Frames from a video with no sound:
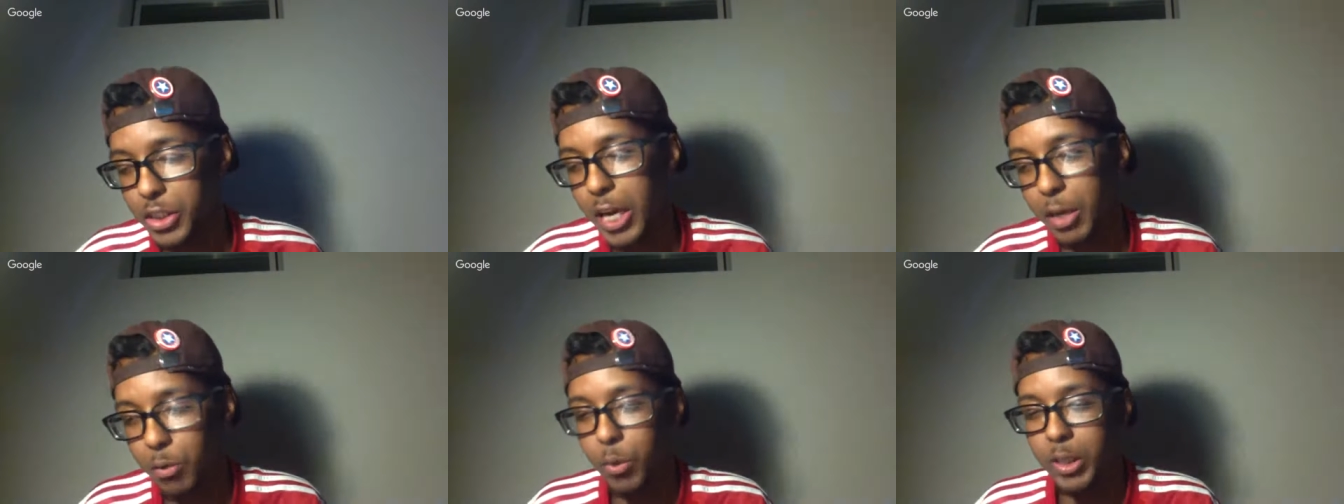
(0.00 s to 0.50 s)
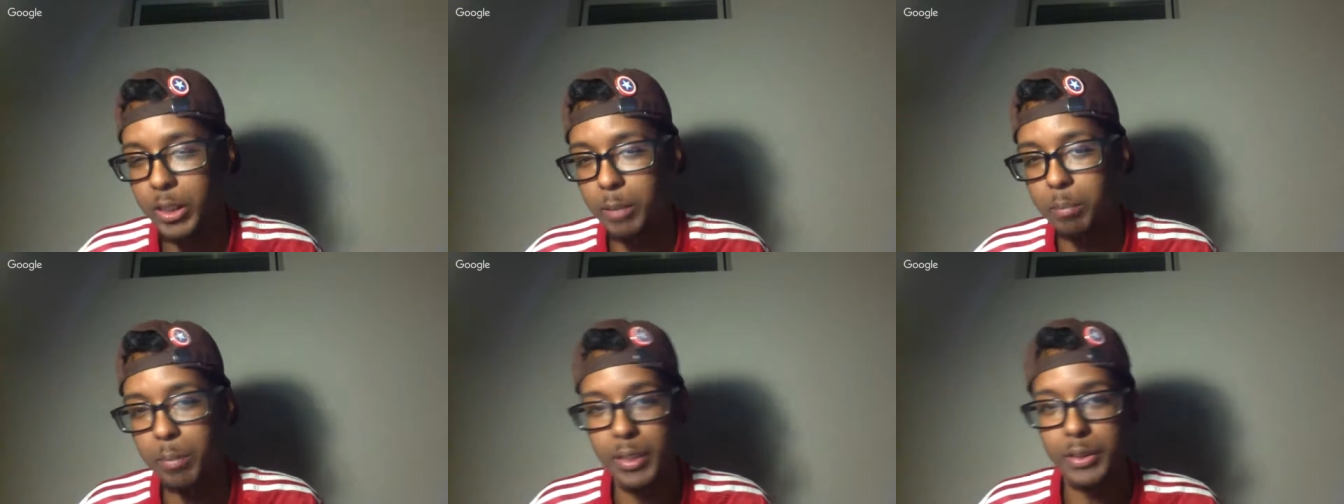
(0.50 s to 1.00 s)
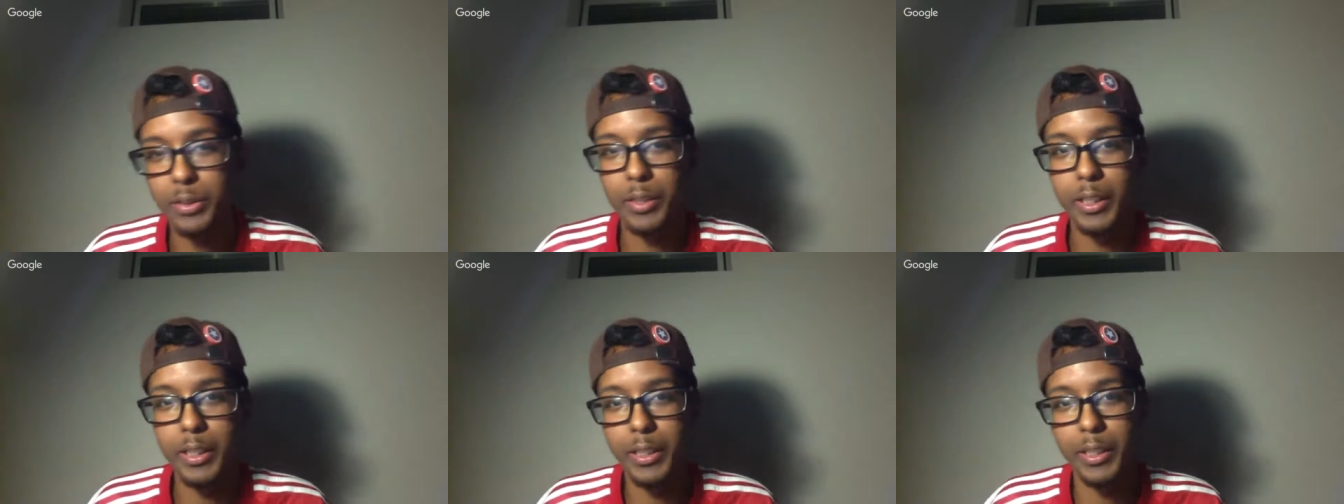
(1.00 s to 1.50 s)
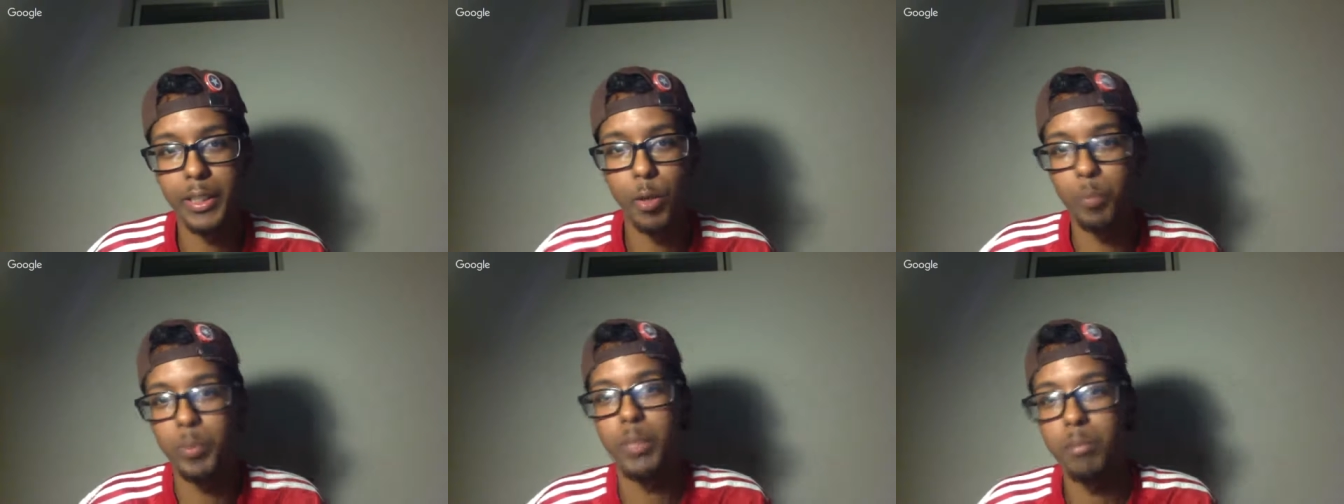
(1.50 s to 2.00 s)
what the pigs are eating and open
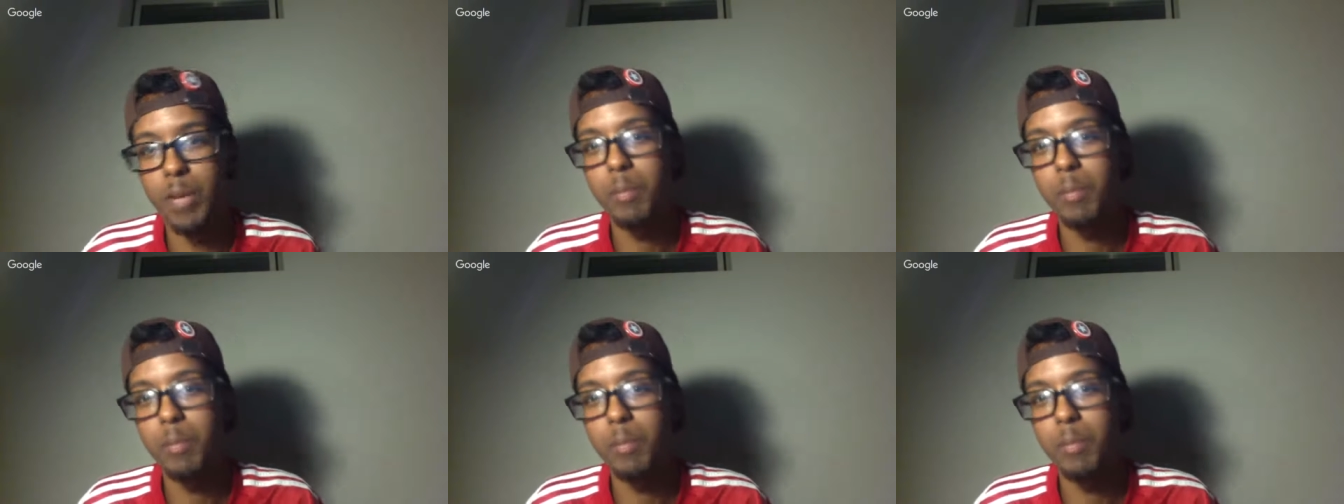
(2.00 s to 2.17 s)
them up?